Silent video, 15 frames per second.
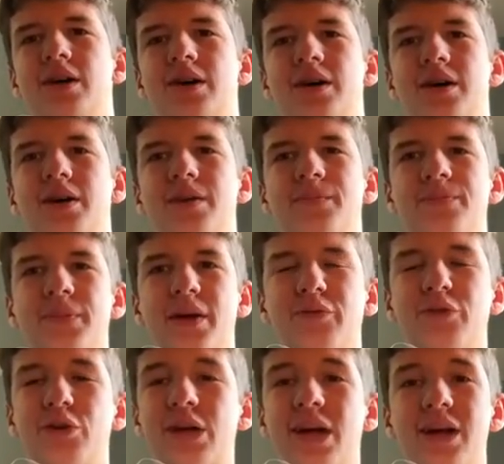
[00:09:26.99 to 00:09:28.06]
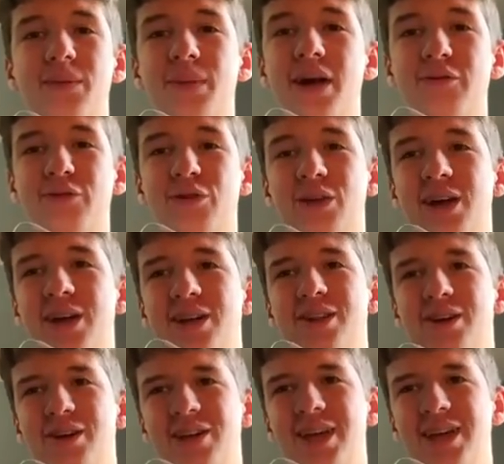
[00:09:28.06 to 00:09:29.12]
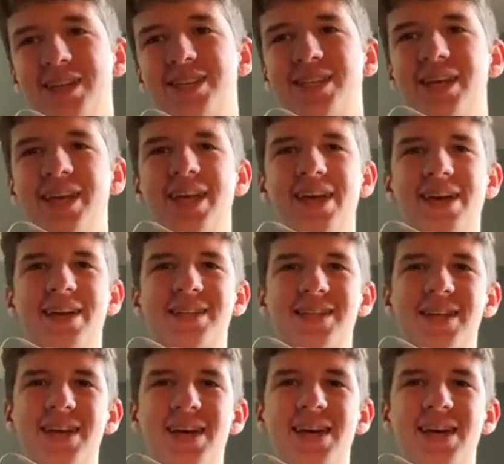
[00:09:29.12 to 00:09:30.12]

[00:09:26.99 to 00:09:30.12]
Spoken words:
I feel kind of bad for the other kids that he has.